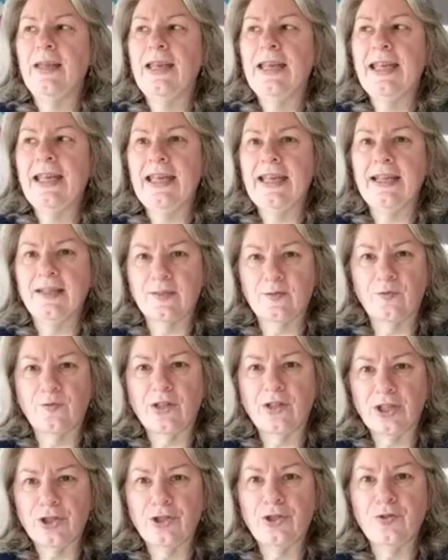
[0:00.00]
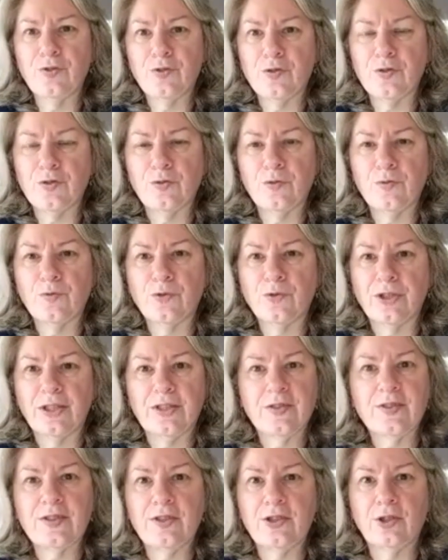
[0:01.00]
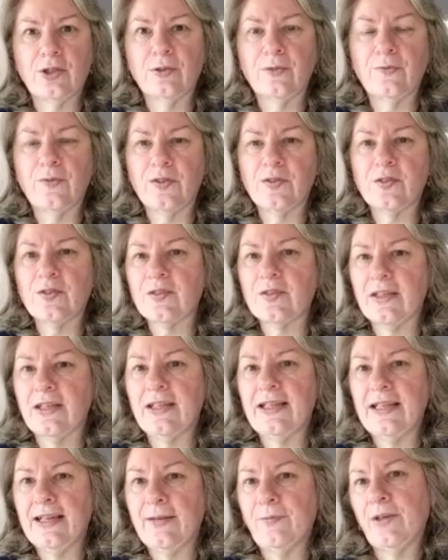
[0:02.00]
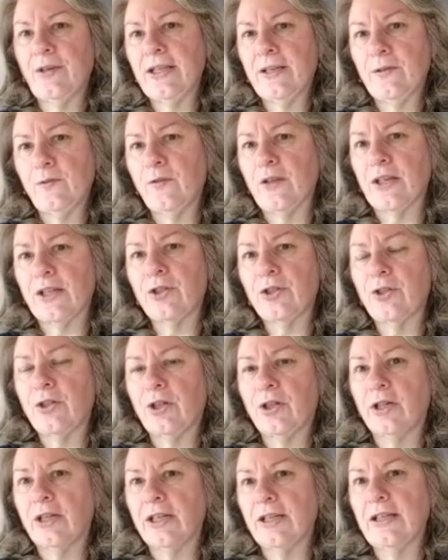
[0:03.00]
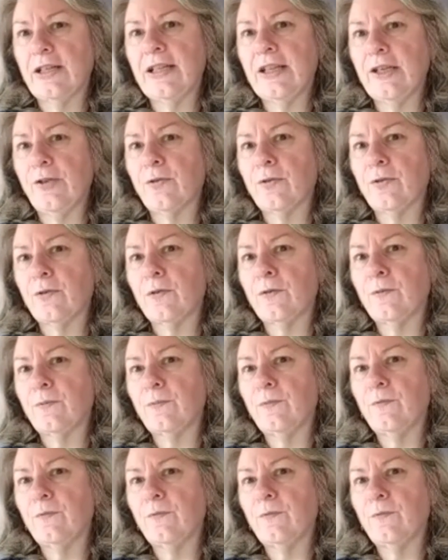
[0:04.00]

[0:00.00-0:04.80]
It's far too soon for us to know if this is going to have any effect on either